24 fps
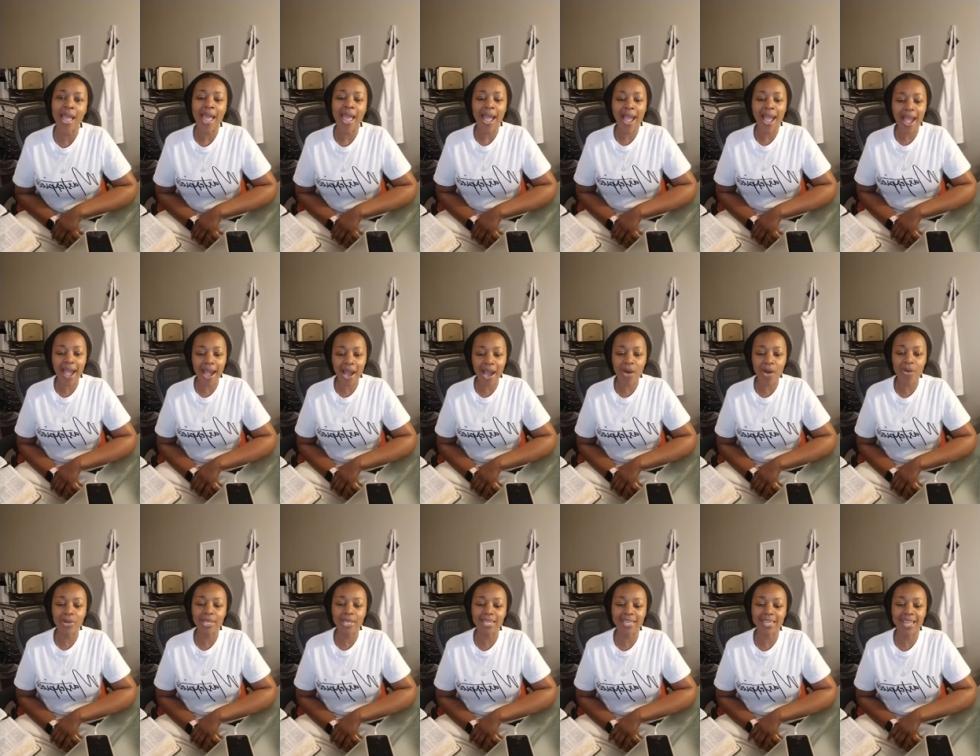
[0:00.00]

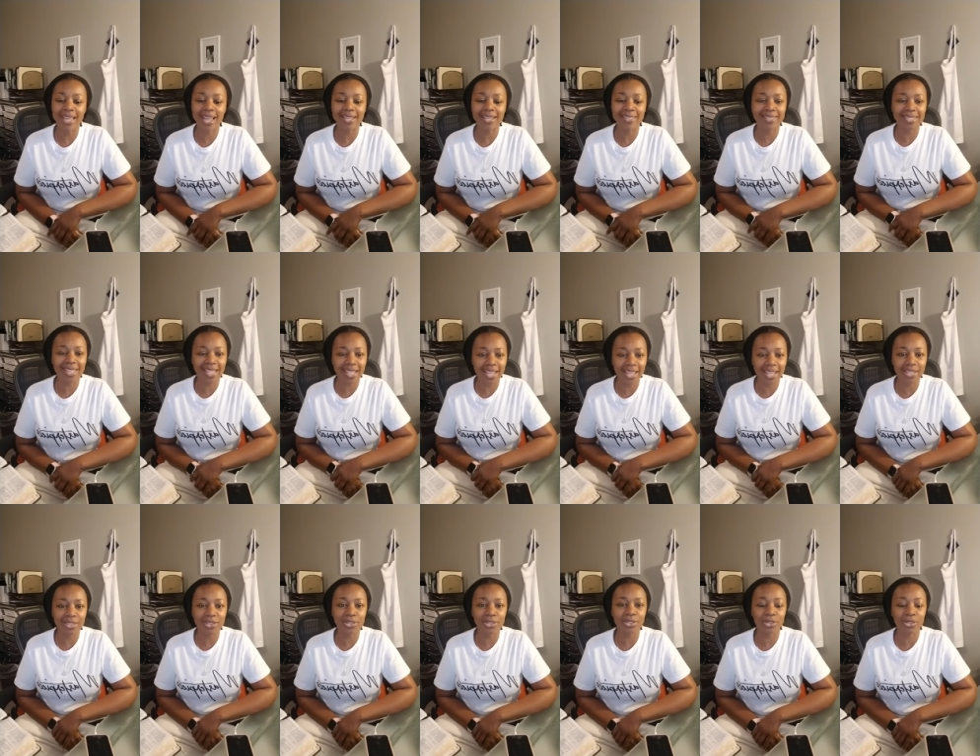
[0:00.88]
how He has
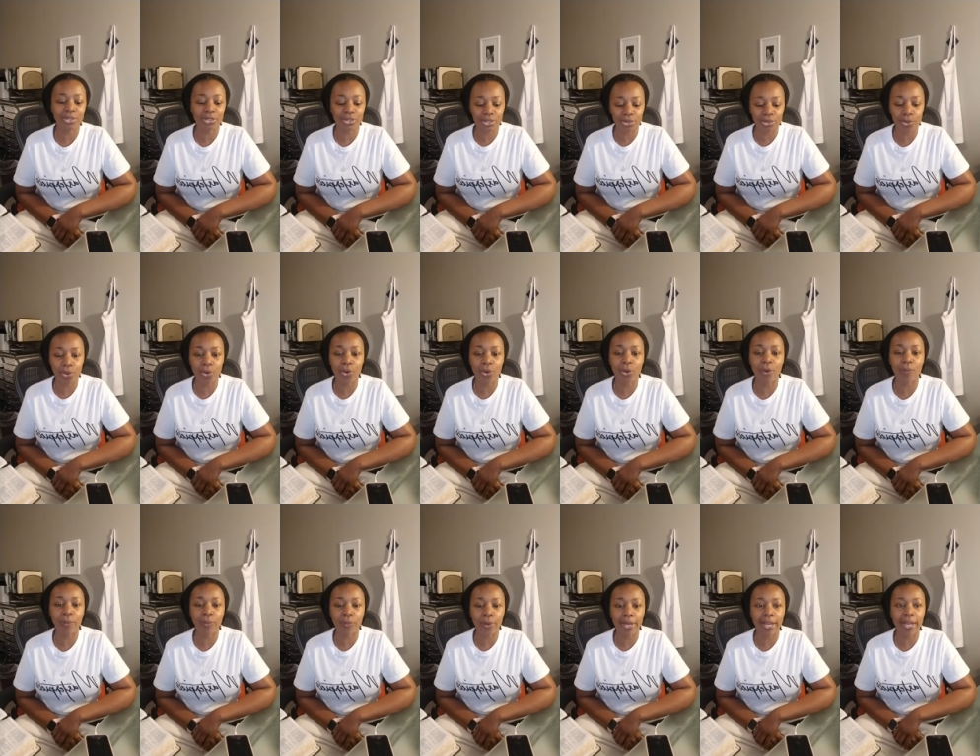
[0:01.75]
answered your
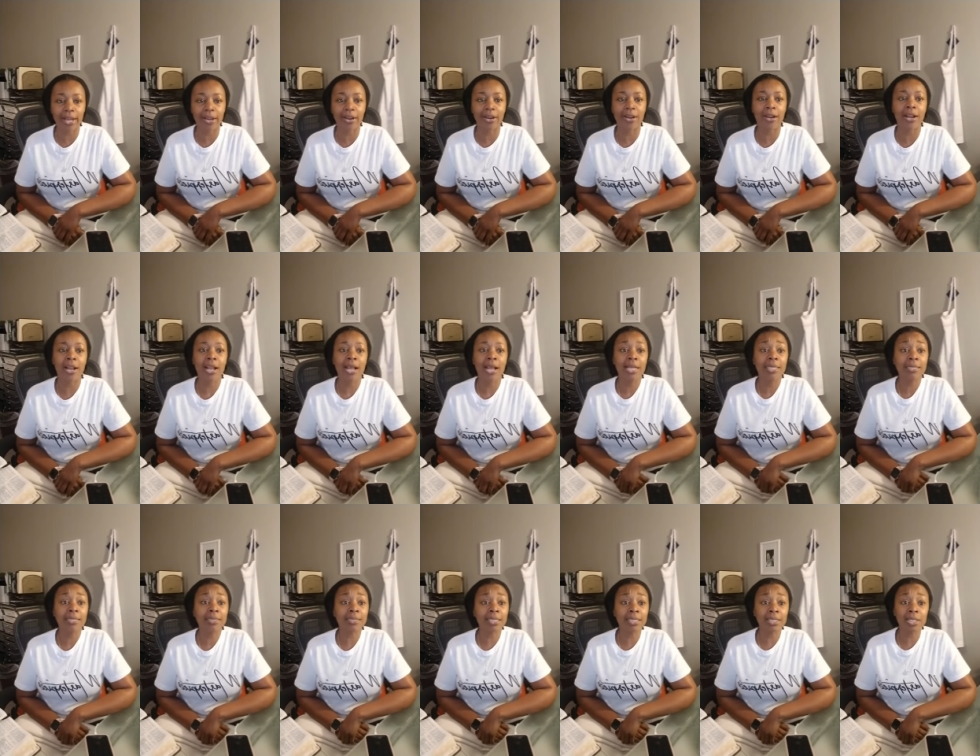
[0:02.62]
prayer
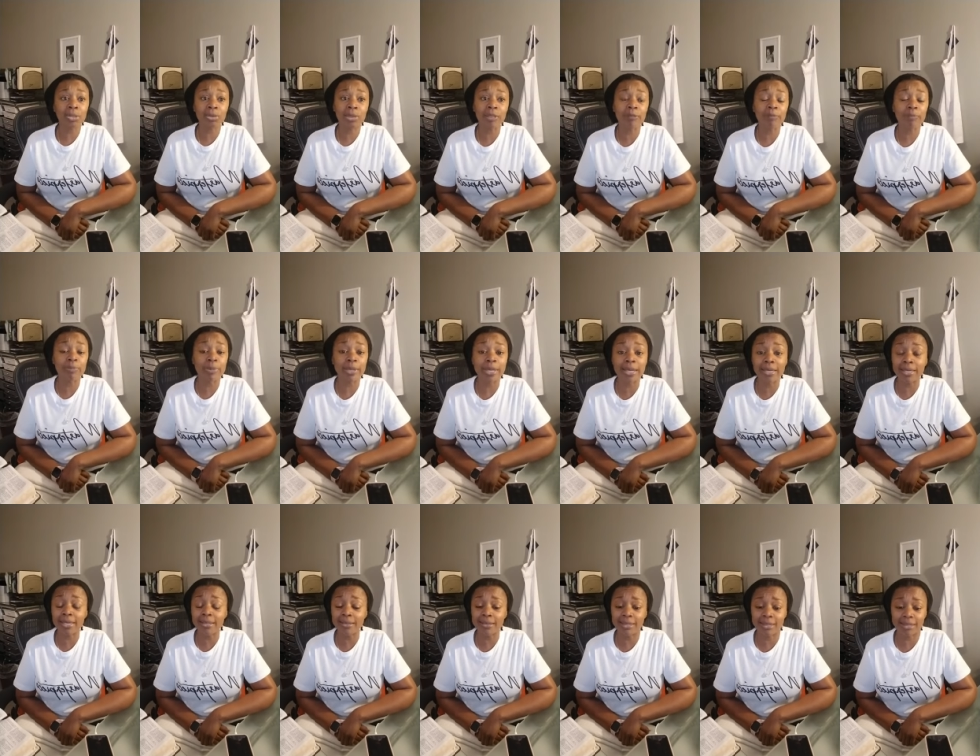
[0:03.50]
since we've been
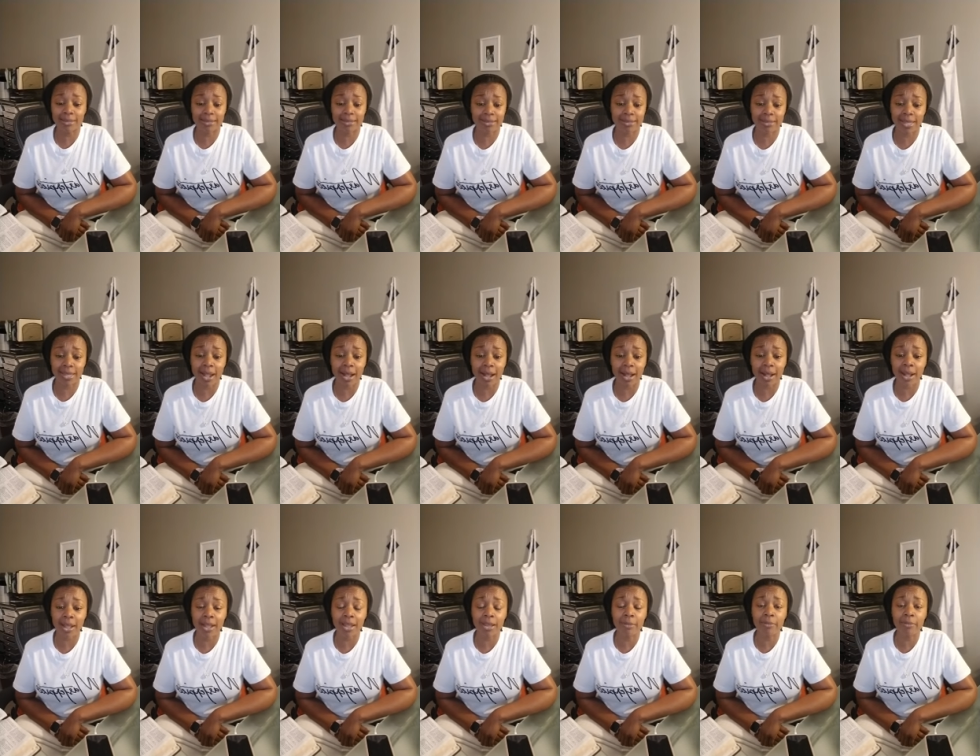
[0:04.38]
in this
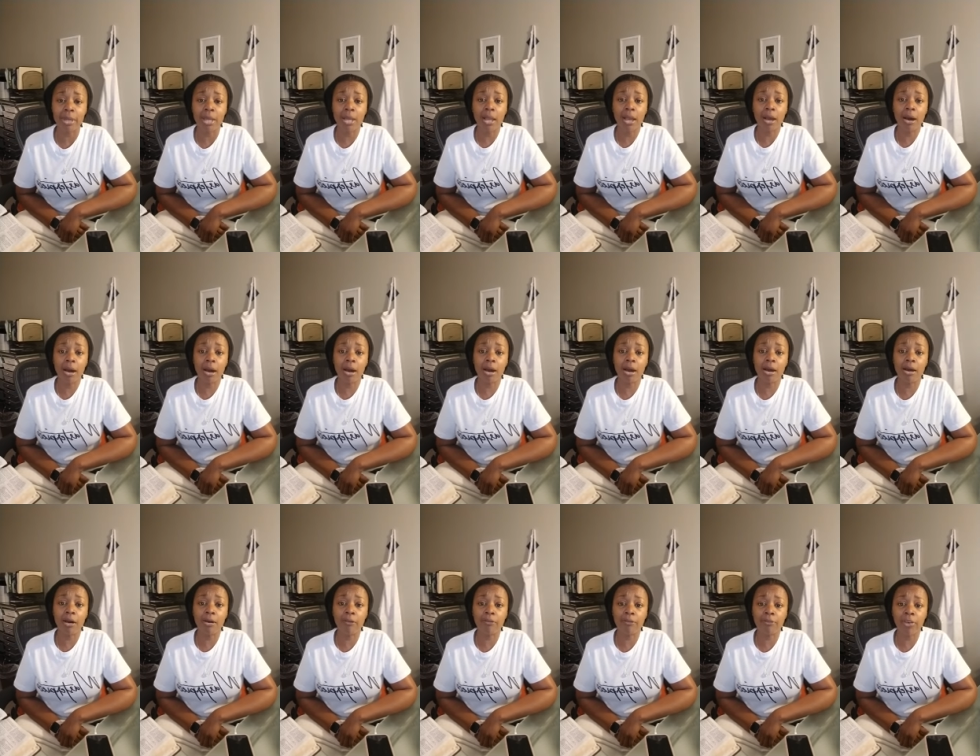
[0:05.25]
time
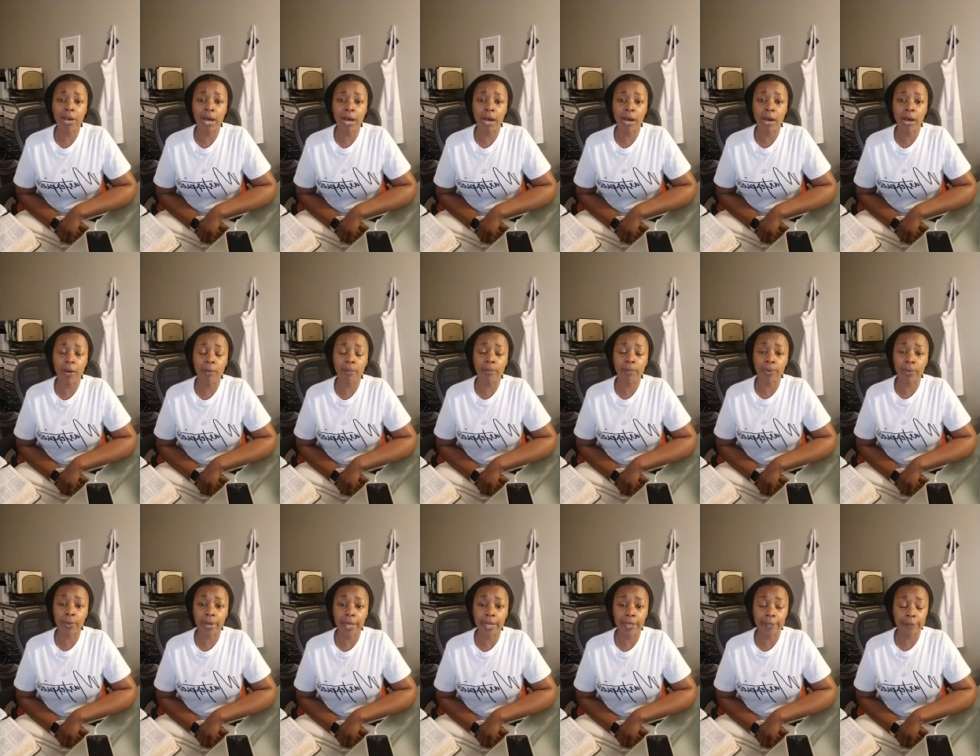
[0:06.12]
of
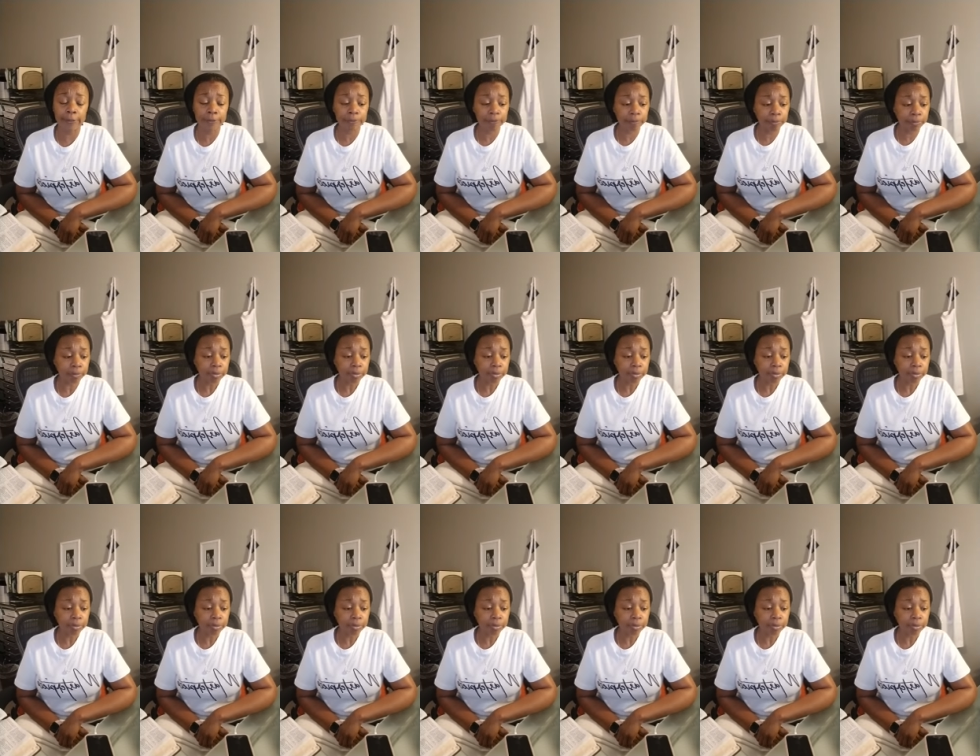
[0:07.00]
prayer.